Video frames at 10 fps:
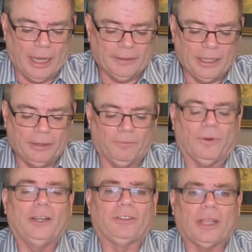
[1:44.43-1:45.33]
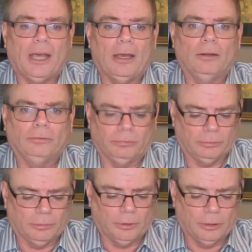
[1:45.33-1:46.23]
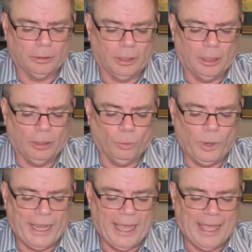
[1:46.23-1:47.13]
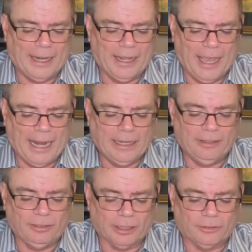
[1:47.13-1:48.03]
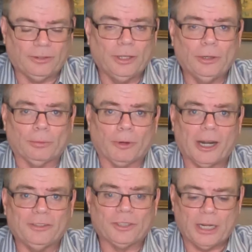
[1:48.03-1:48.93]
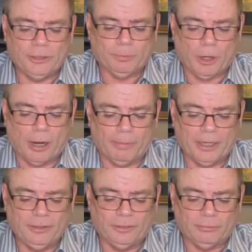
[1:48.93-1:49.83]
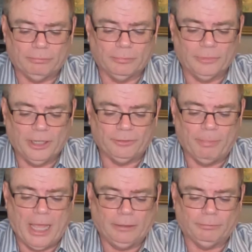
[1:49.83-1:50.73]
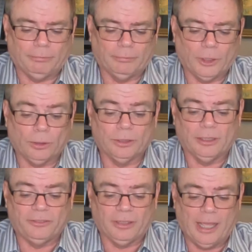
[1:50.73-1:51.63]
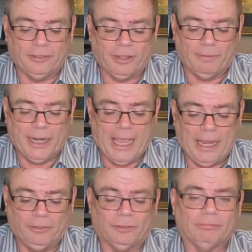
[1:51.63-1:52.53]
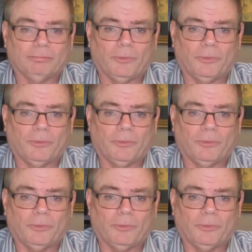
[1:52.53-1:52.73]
And then in Frisco, we had 86 new or price change properties this month, or those last seven days,